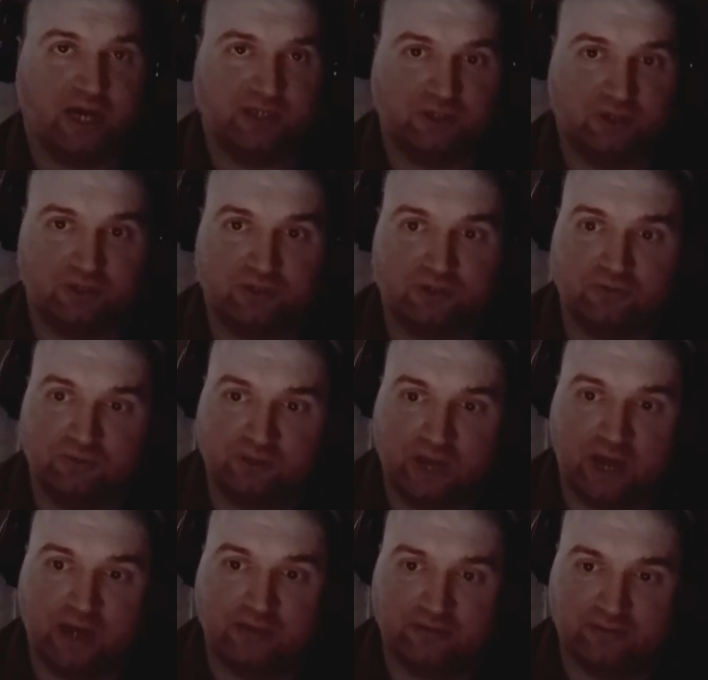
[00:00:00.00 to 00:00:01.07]
also
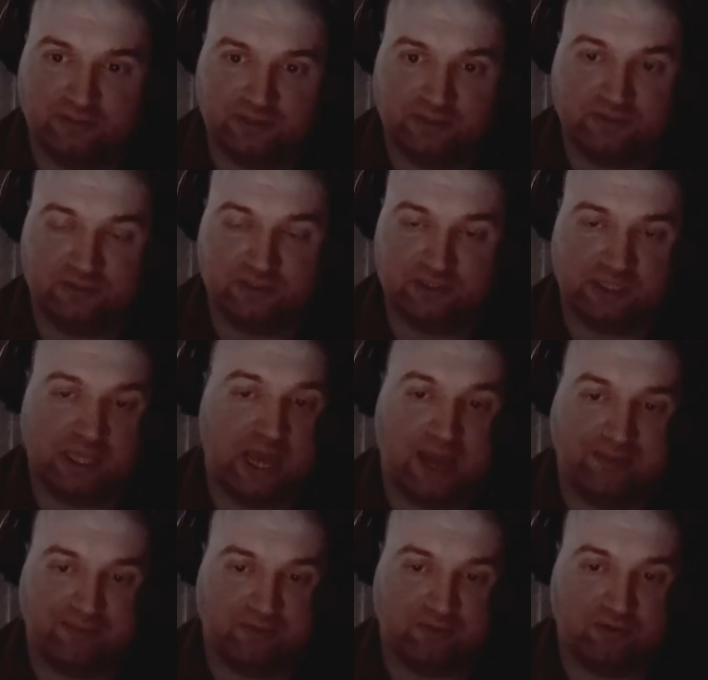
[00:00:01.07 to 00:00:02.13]
gotten
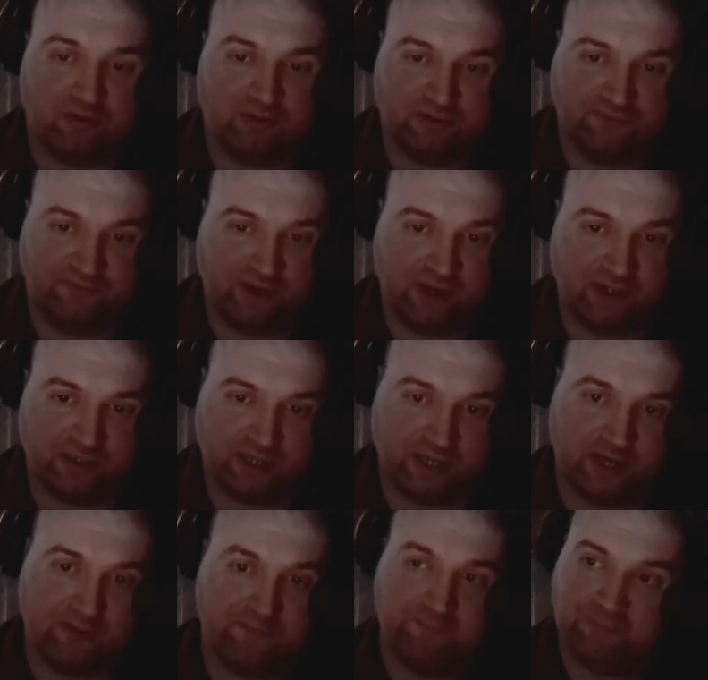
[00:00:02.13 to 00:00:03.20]
slapped across the face
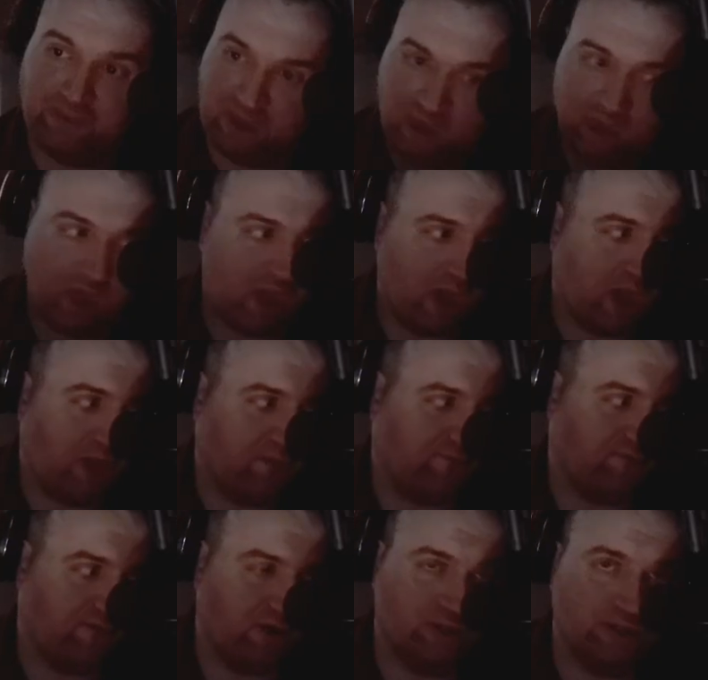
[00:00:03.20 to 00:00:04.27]
and have
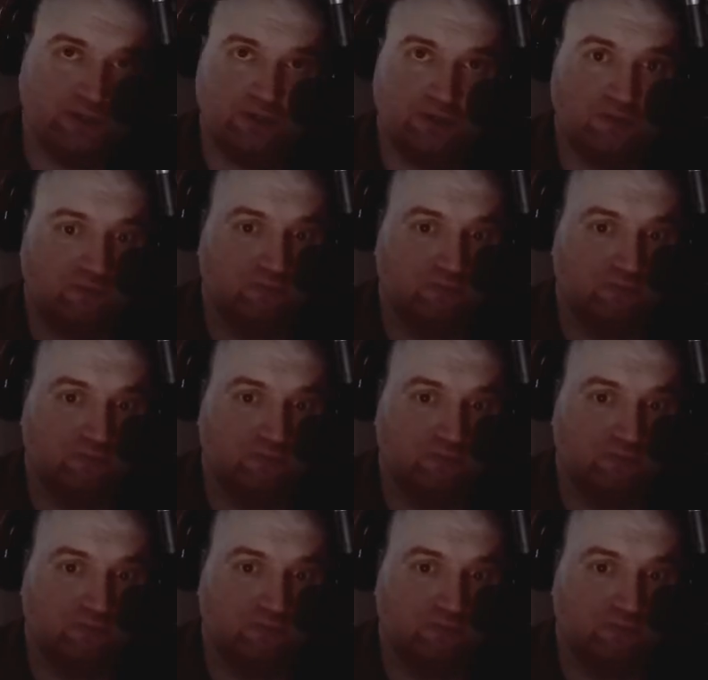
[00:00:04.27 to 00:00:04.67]
fun too.